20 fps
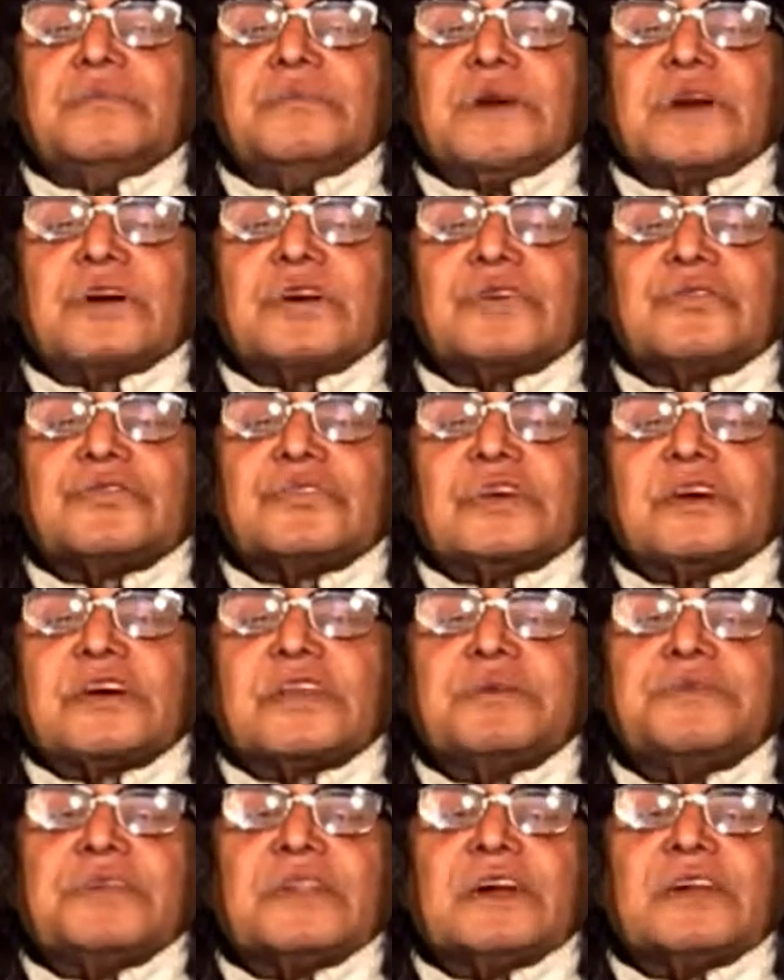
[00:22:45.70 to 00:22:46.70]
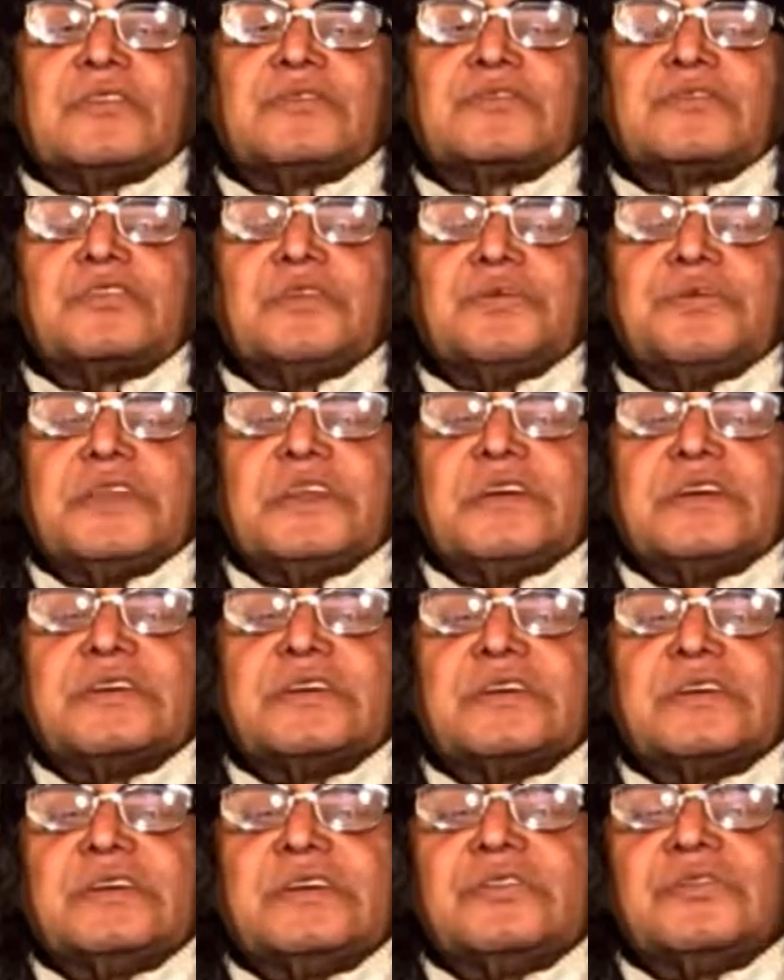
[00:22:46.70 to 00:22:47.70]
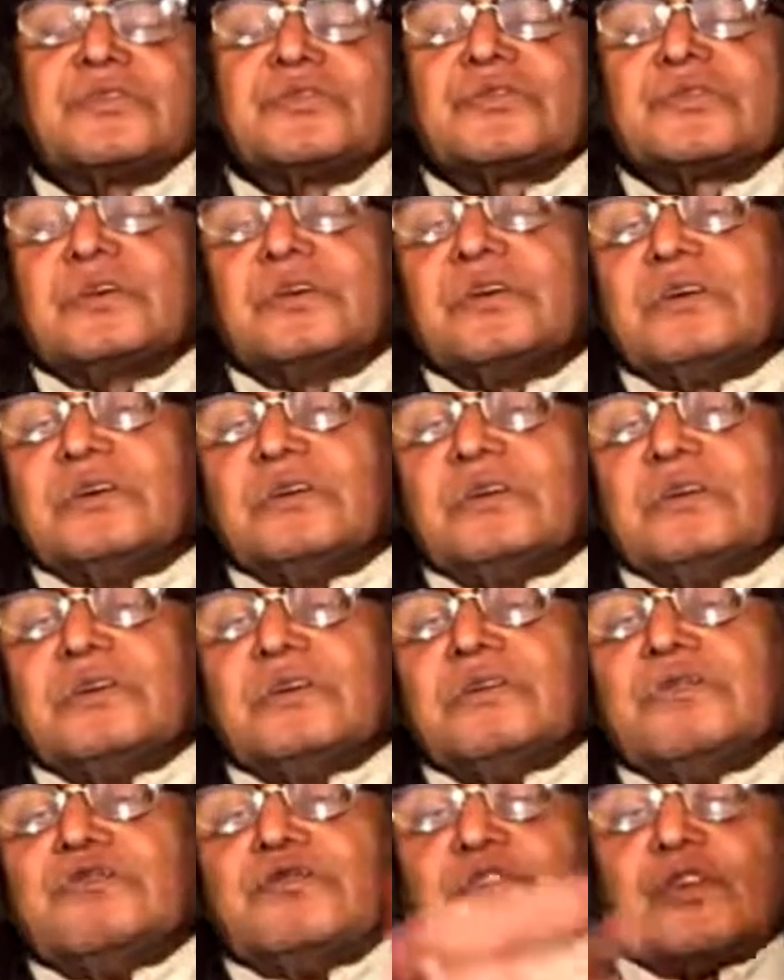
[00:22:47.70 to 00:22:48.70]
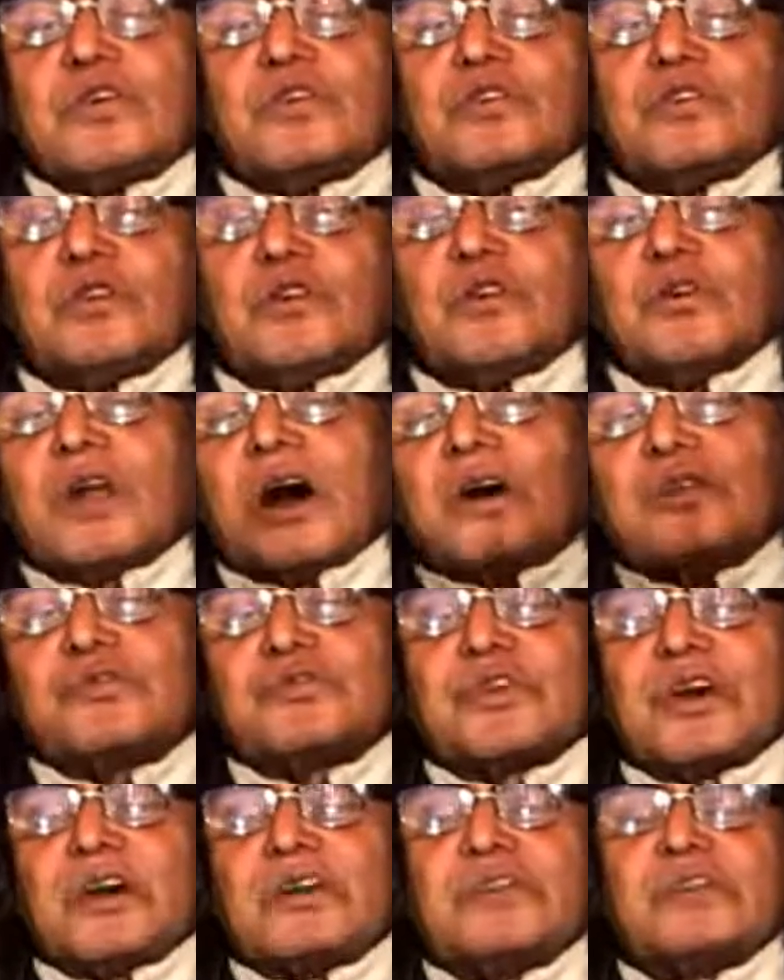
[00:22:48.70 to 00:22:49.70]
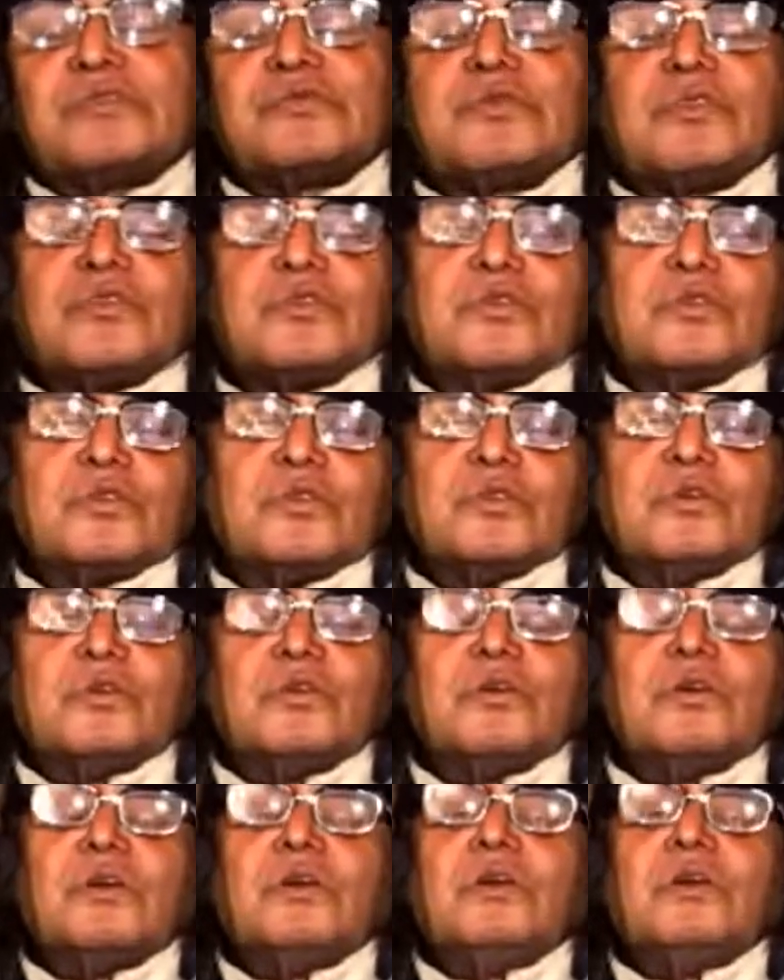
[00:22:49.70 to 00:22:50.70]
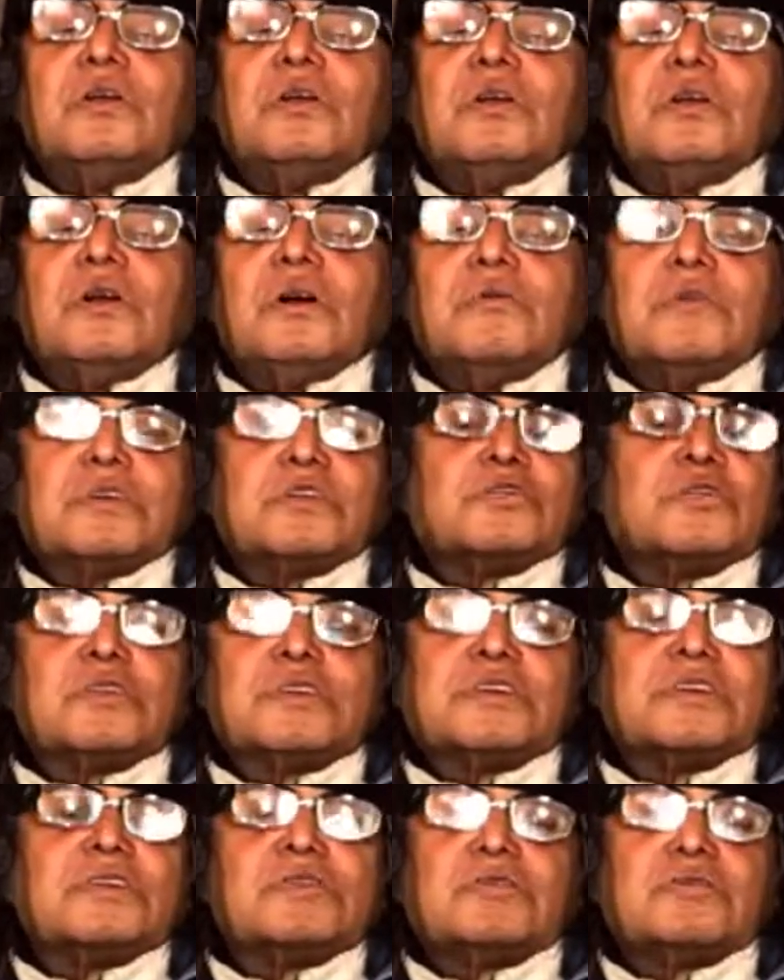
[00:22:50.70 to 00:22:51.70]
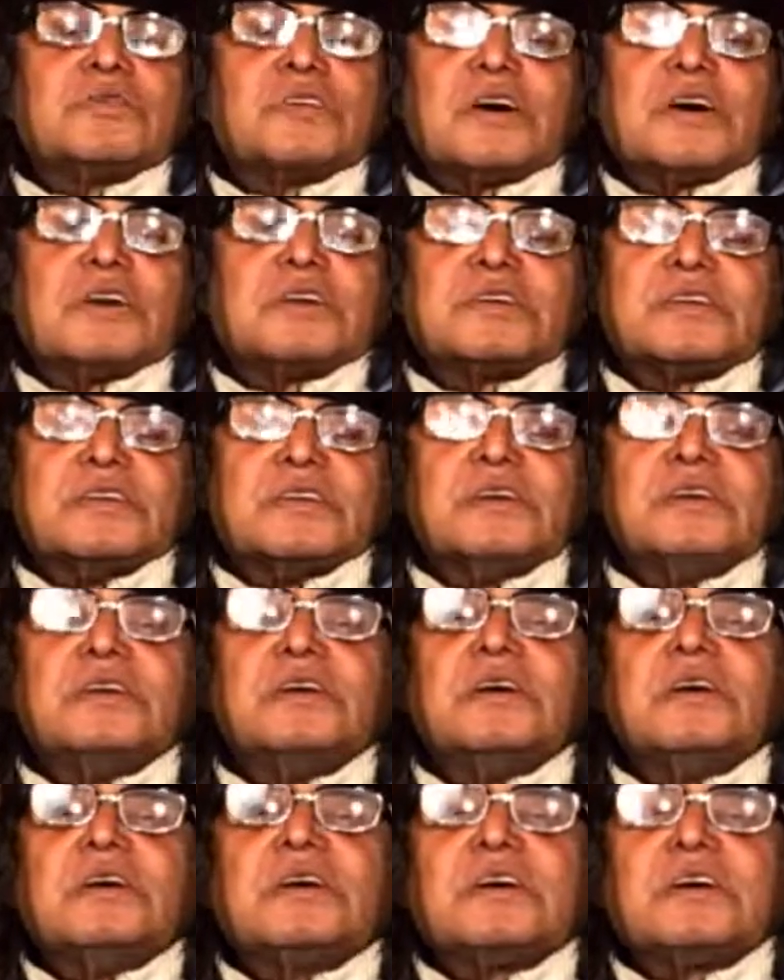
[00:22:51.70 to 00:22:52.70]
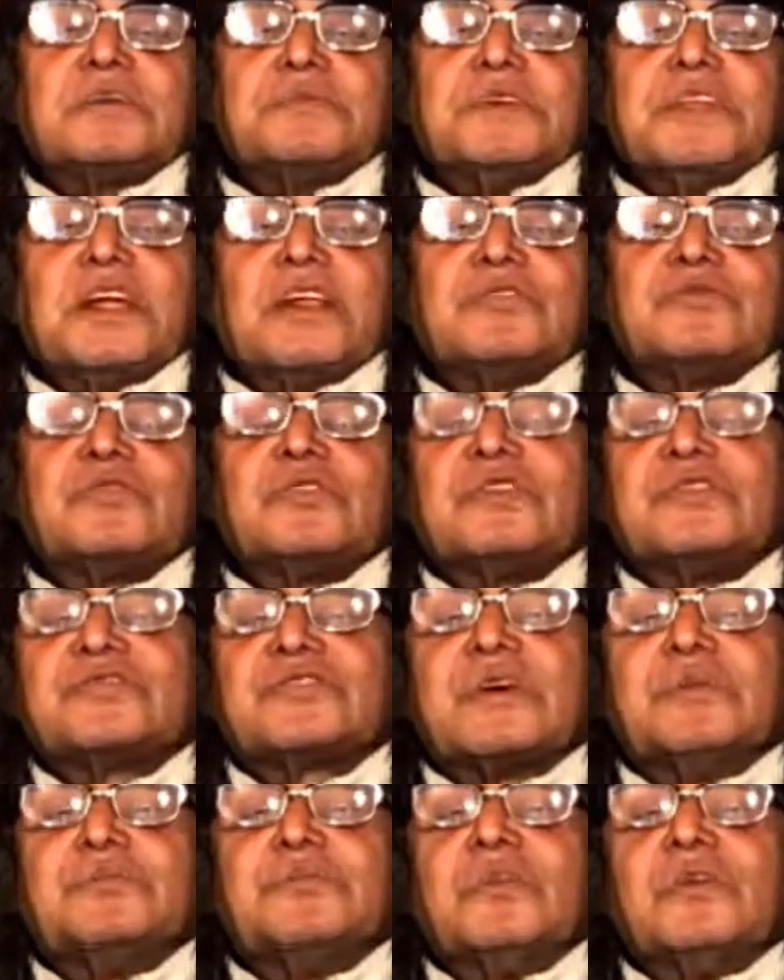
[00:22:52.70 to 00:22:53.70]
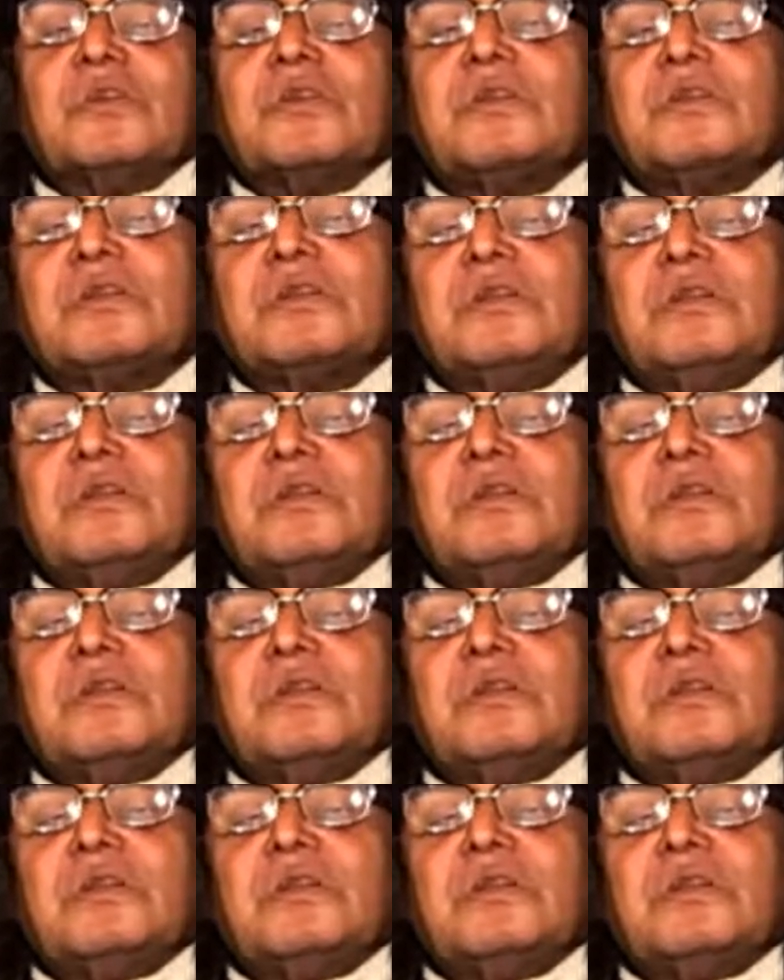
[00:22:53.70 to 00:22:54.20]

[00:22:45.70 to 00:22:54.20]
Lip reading: because the criminals dominated his front door, outside his front door, about 20 to 30 criminals would assemble